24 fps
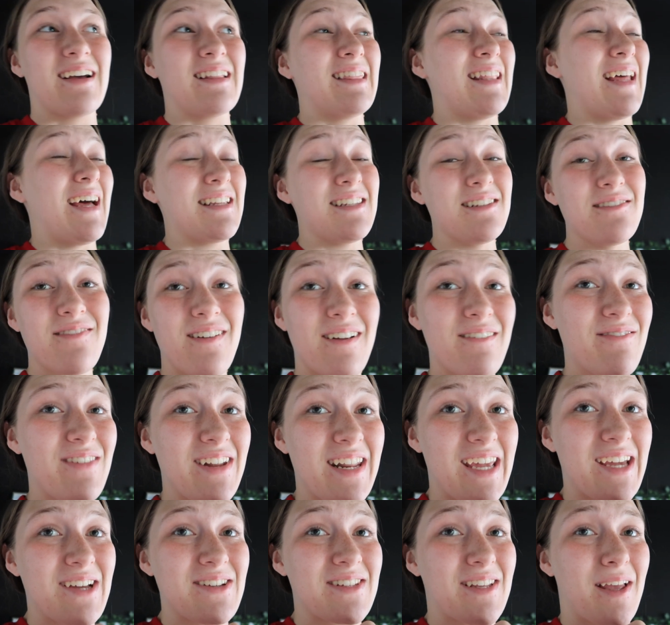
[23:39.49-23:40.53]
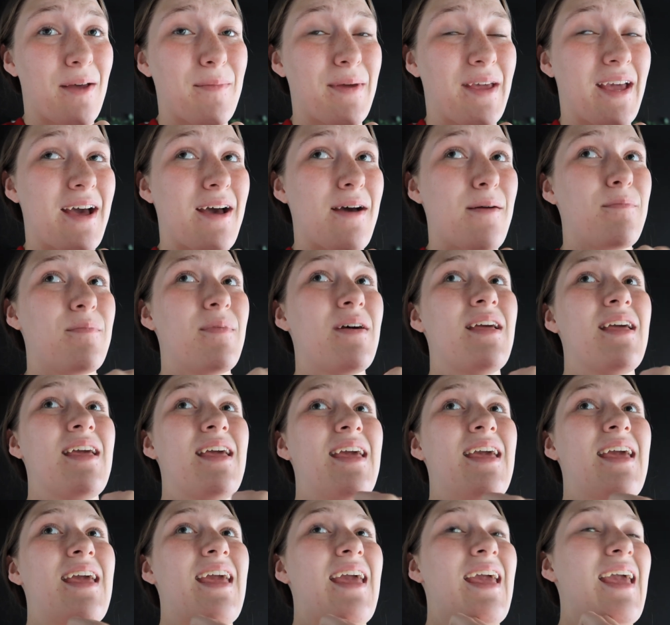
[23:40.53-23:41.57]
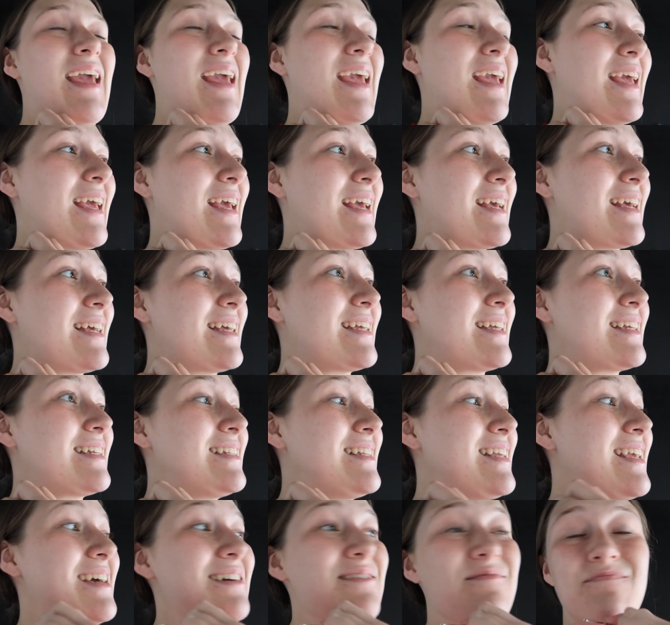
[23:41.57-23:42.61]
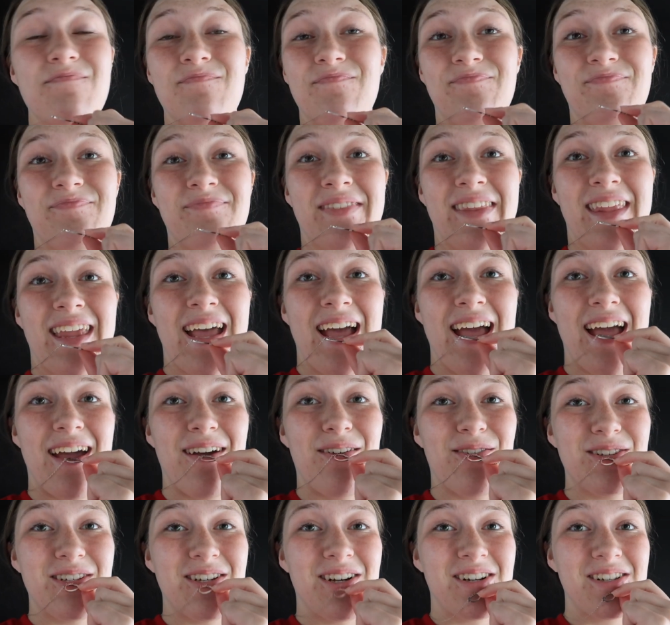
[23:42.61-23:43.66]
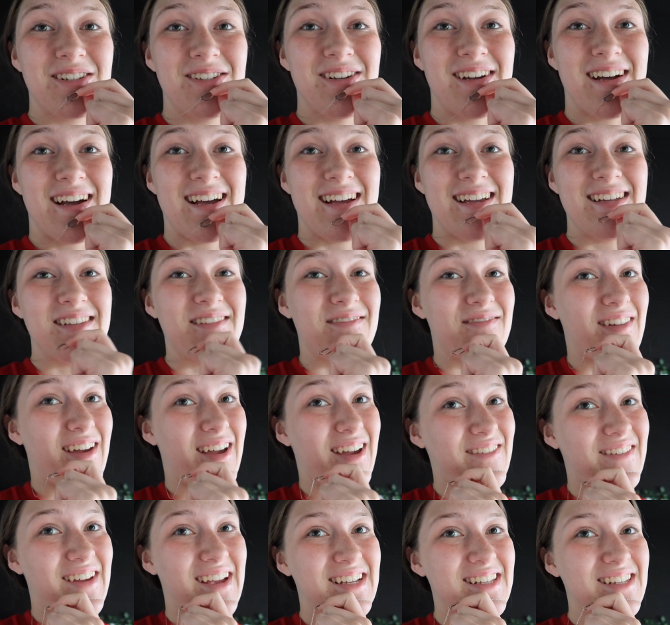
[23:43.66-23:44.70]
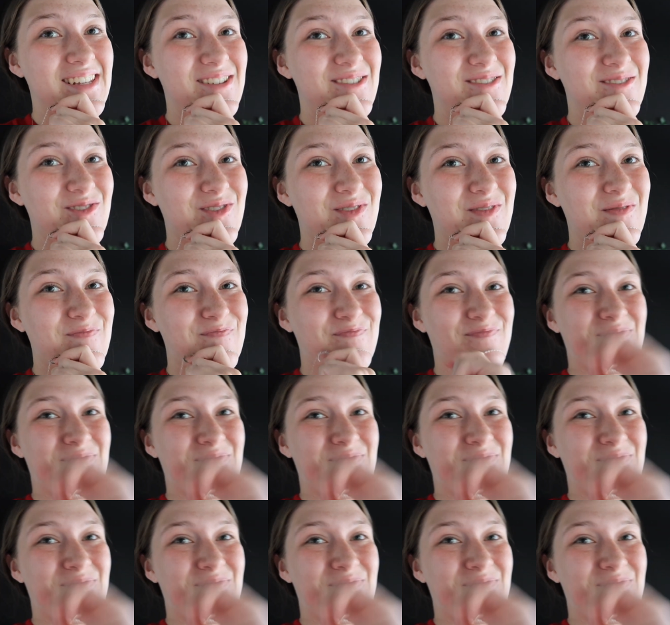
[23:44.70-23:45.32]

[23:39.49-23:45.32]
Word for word: Lots of fun videos coming up, and yeah, I will talk to you guys very, very soon.